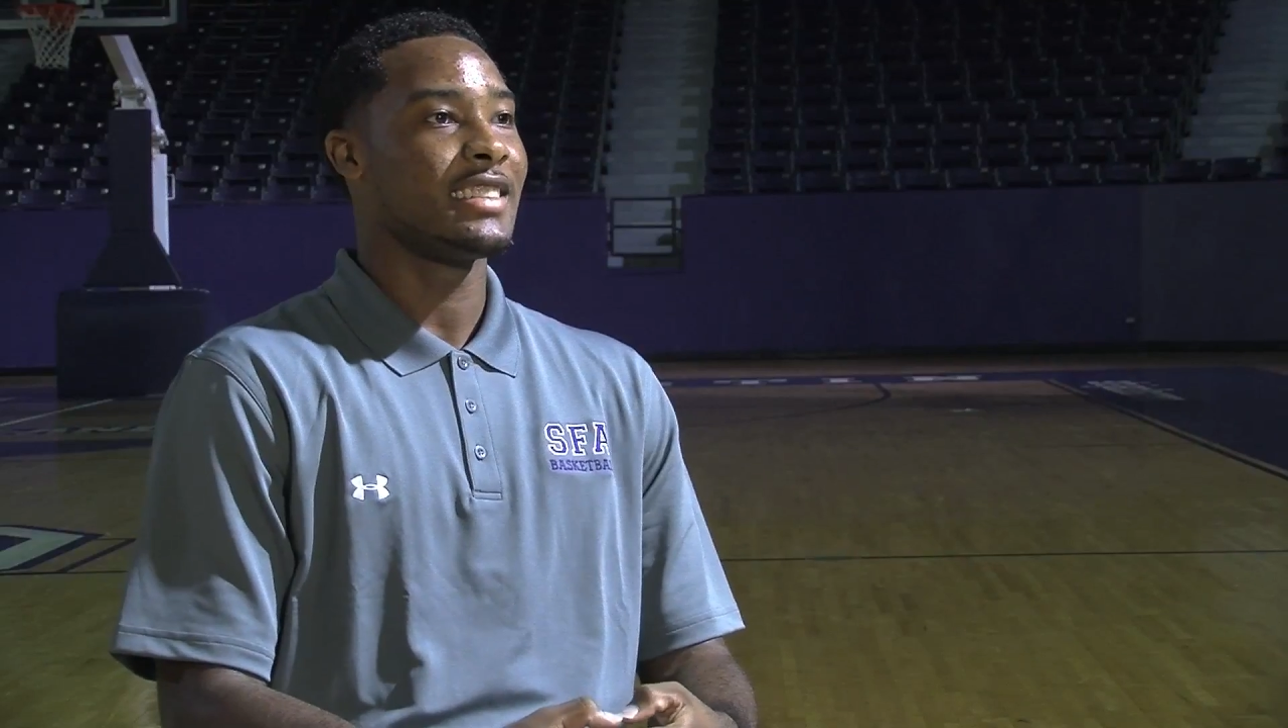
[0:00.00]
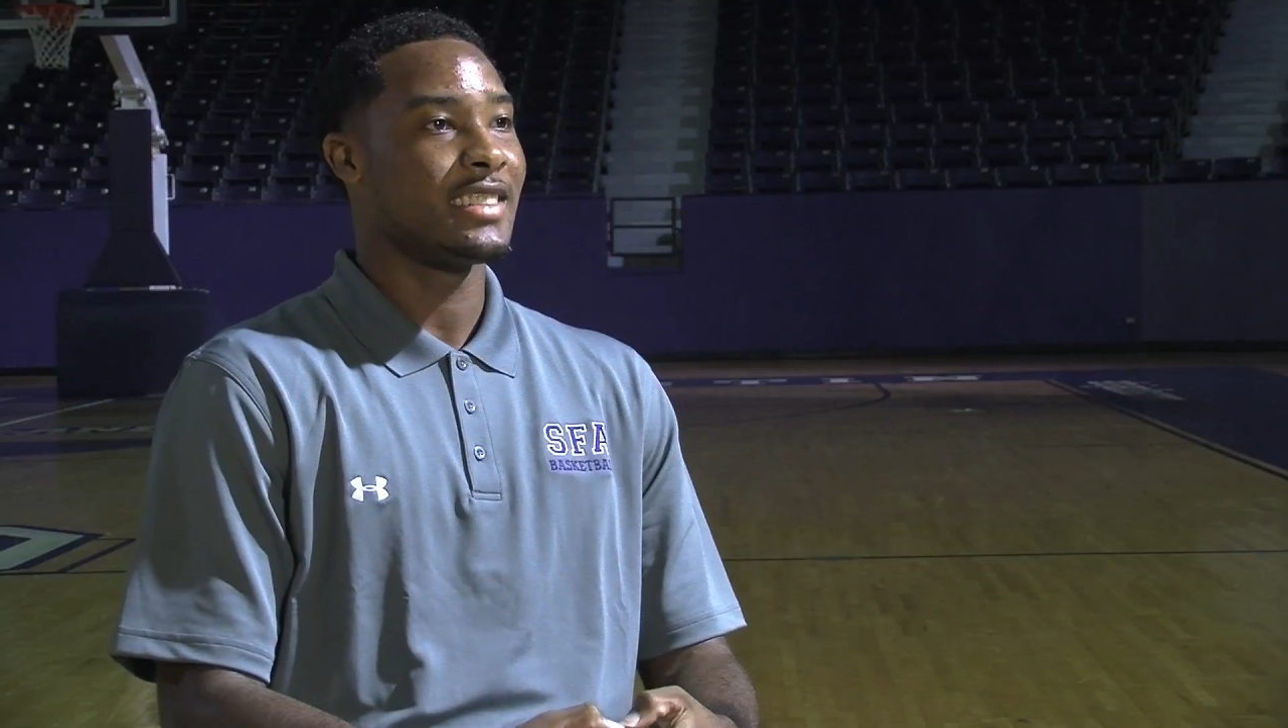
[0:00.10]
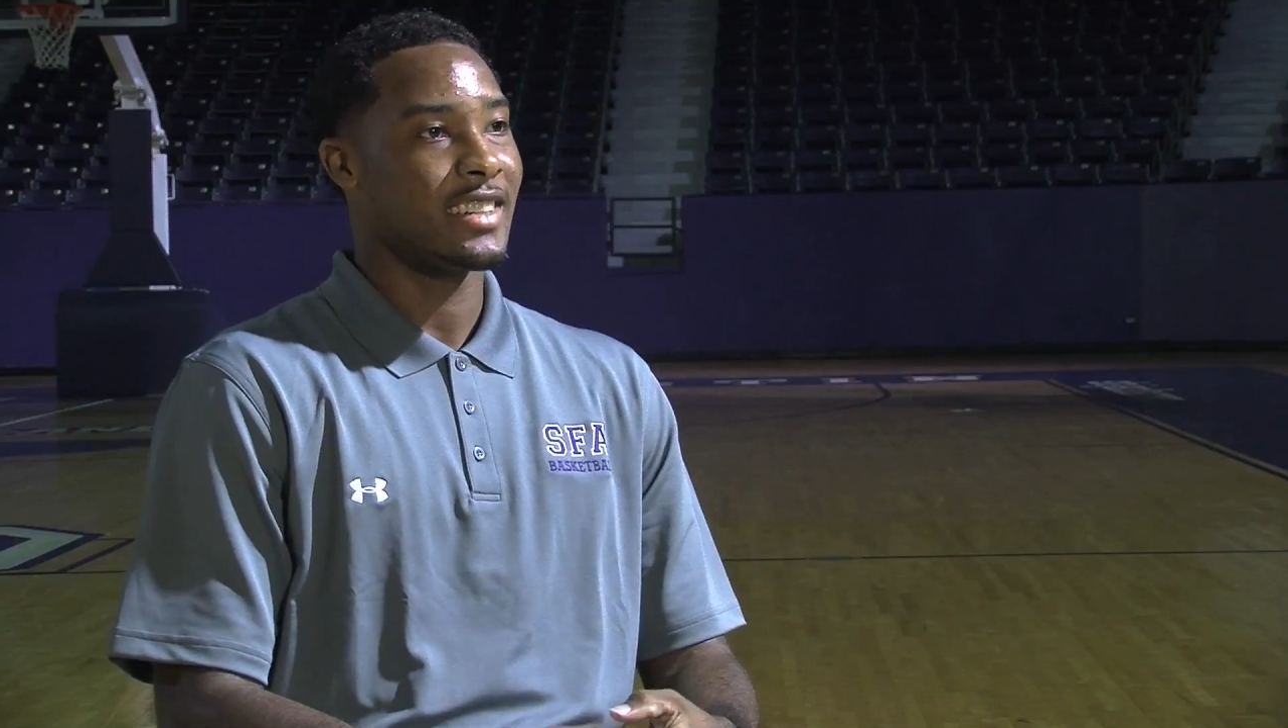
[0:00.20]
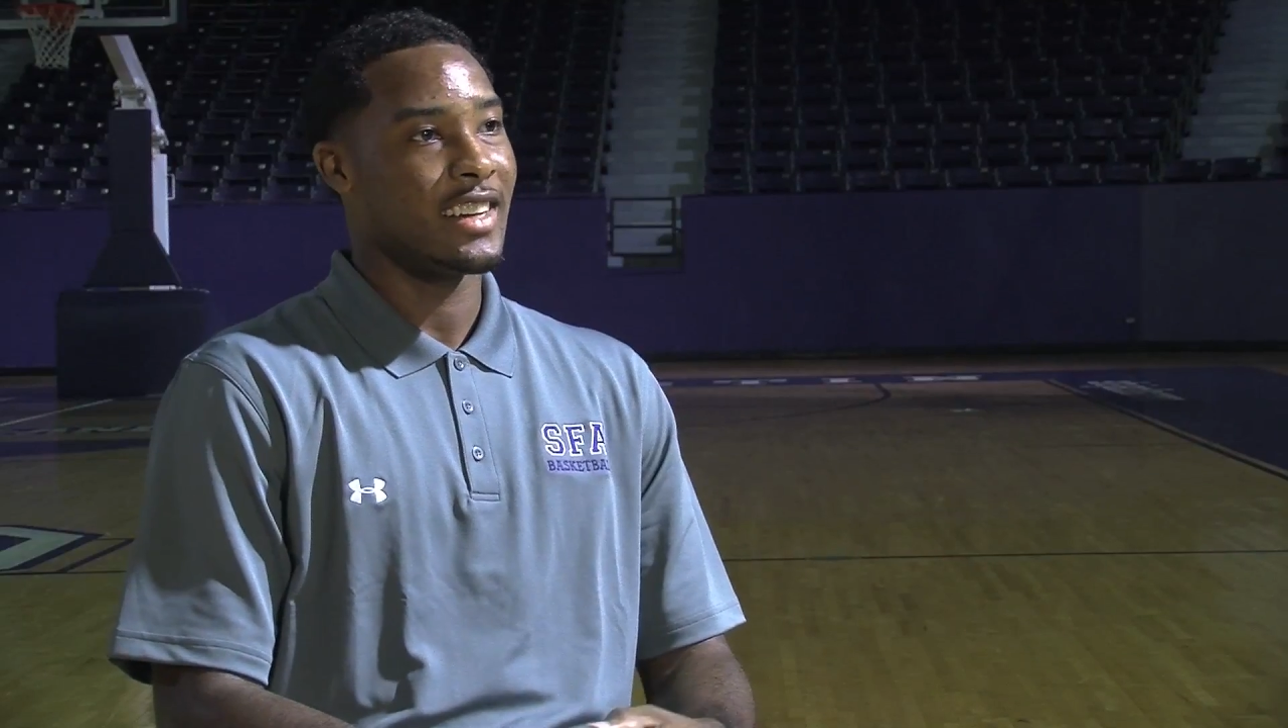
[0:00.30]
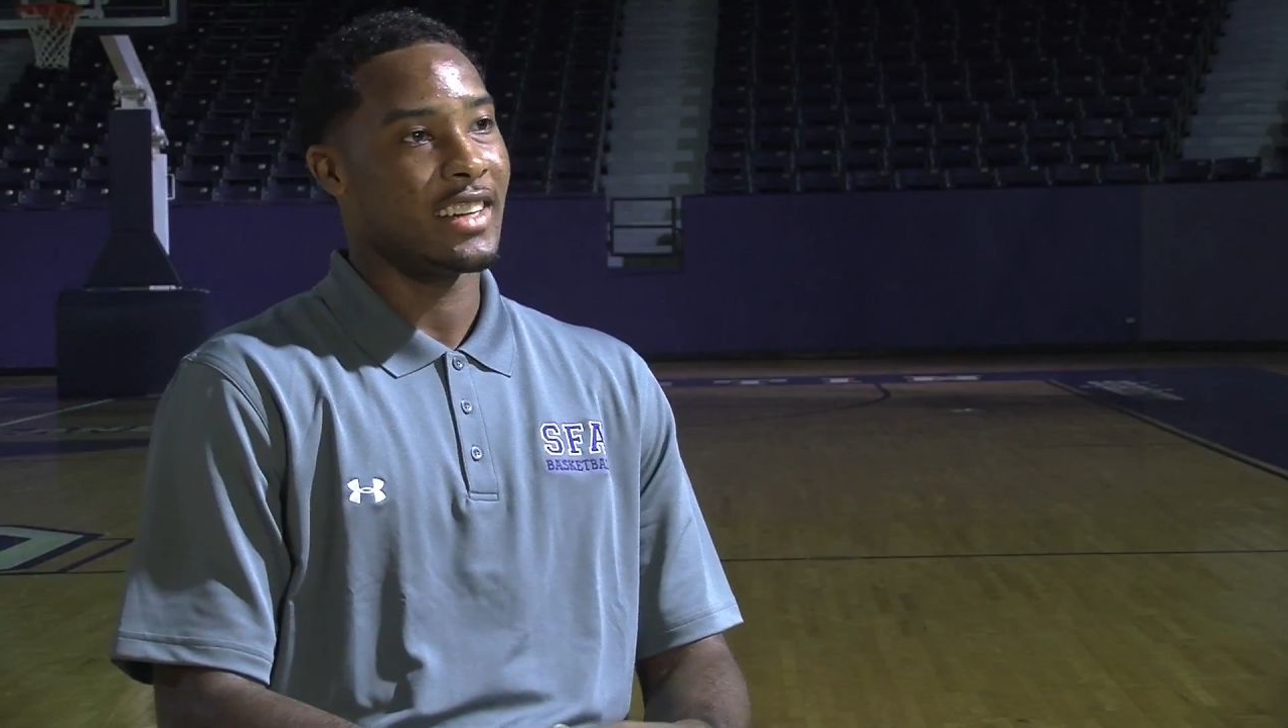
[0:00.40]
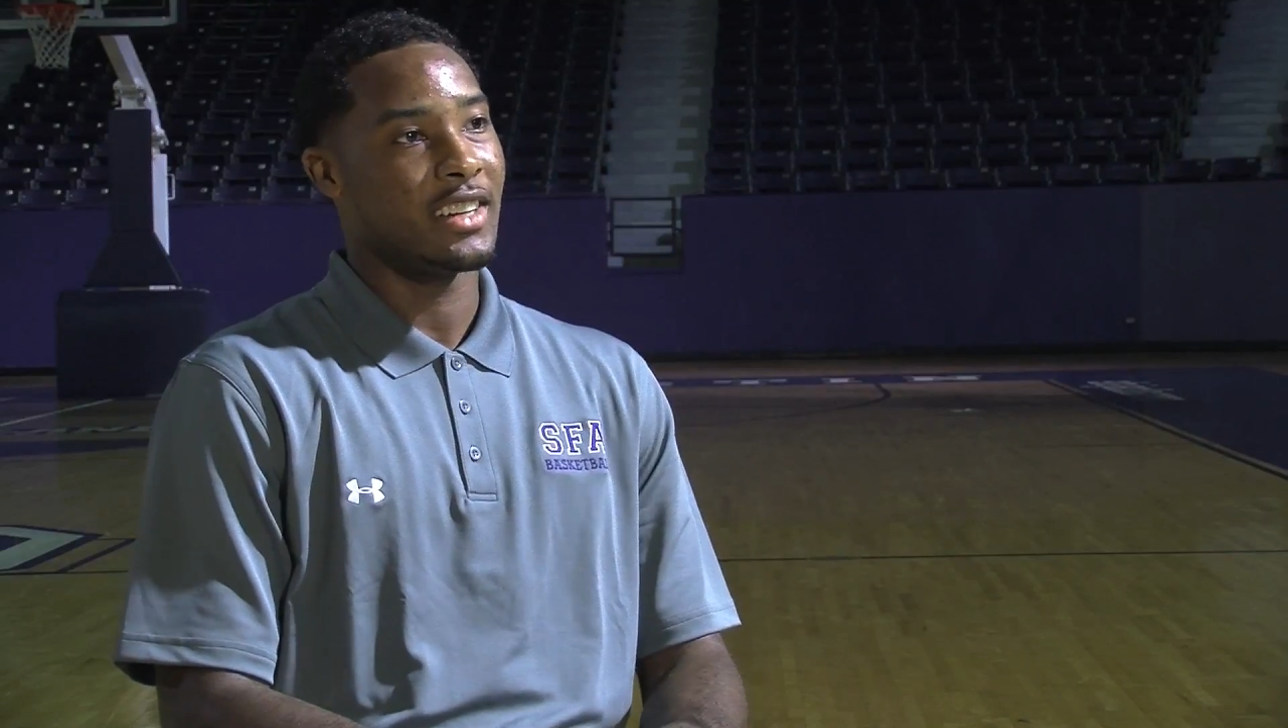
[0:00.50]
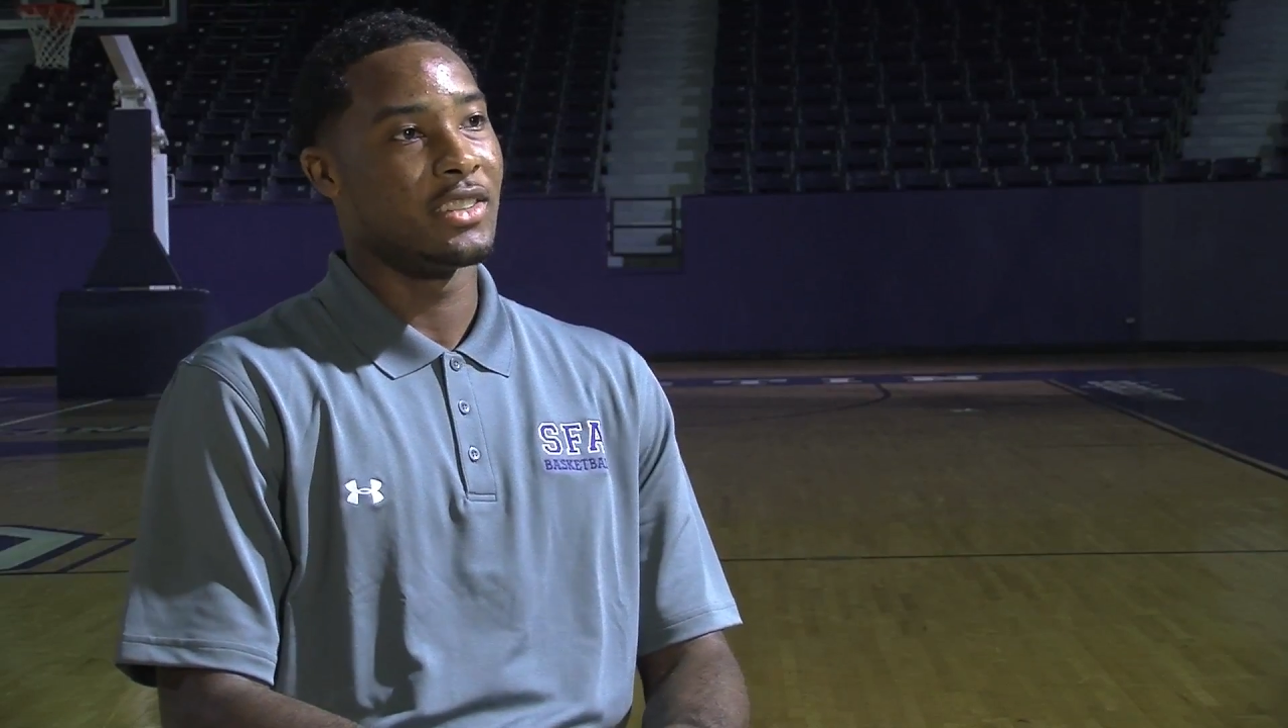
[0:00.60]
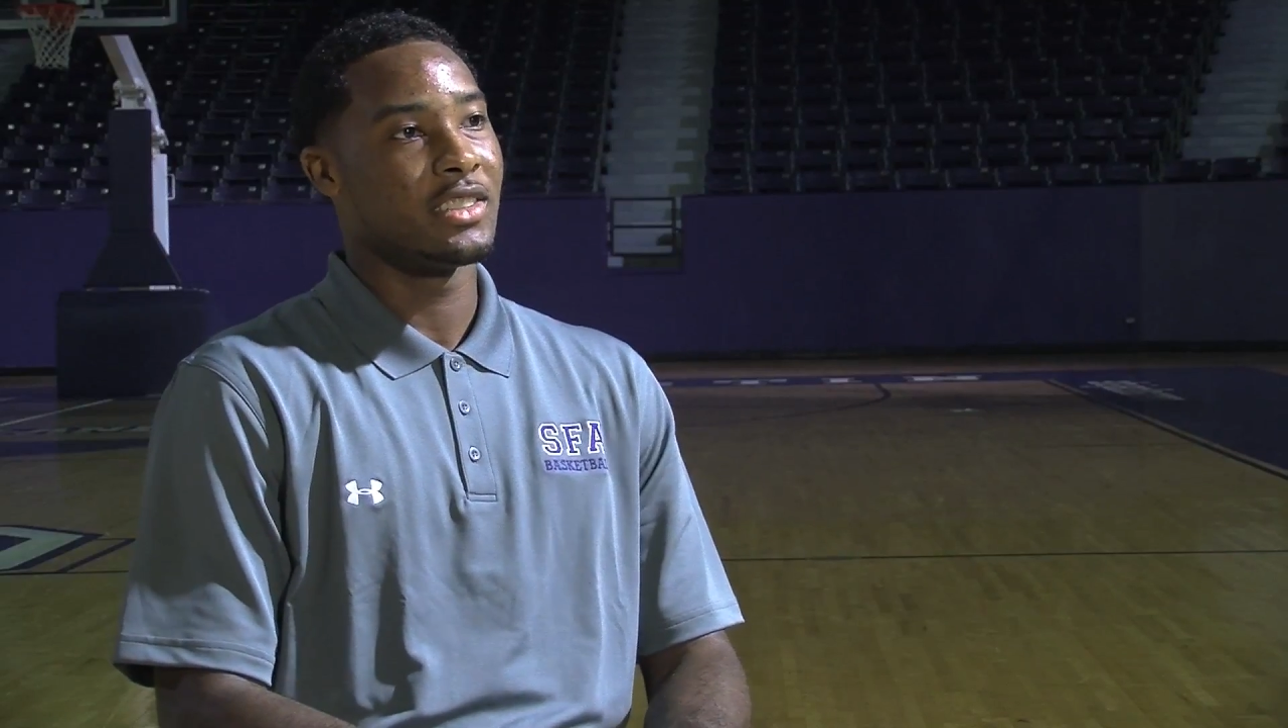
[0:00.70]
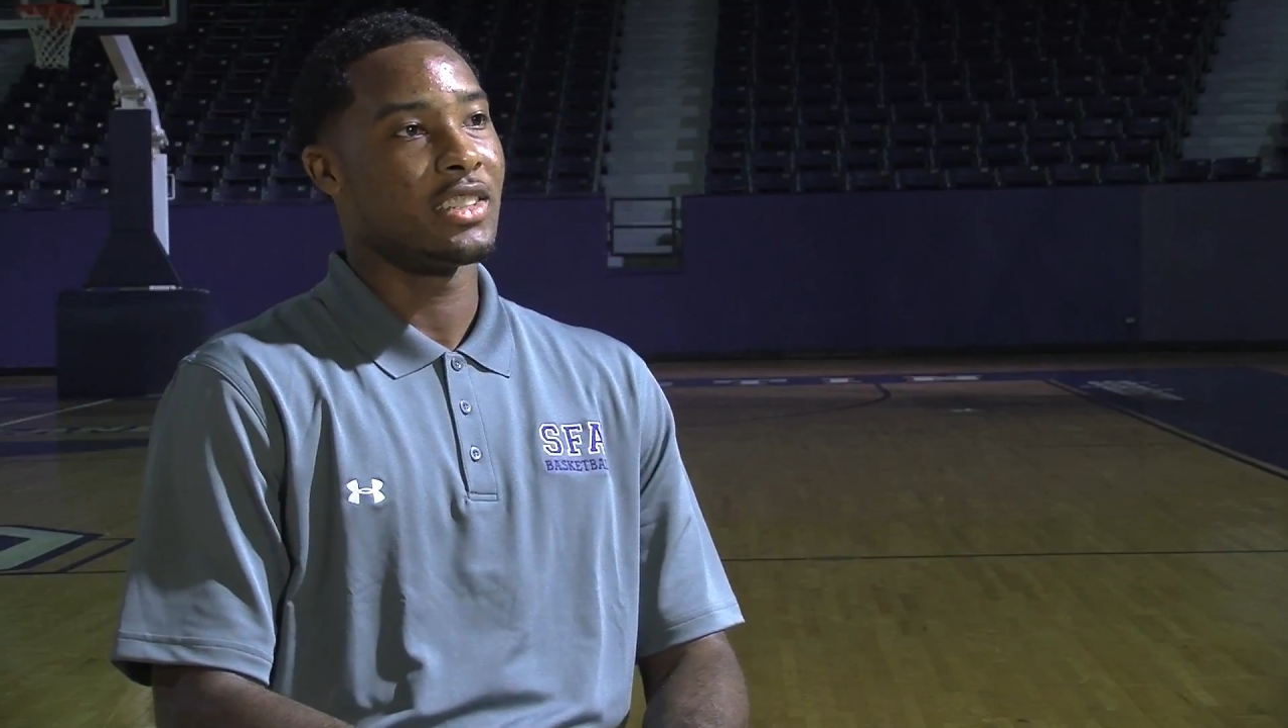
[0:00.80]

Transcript: describe Coach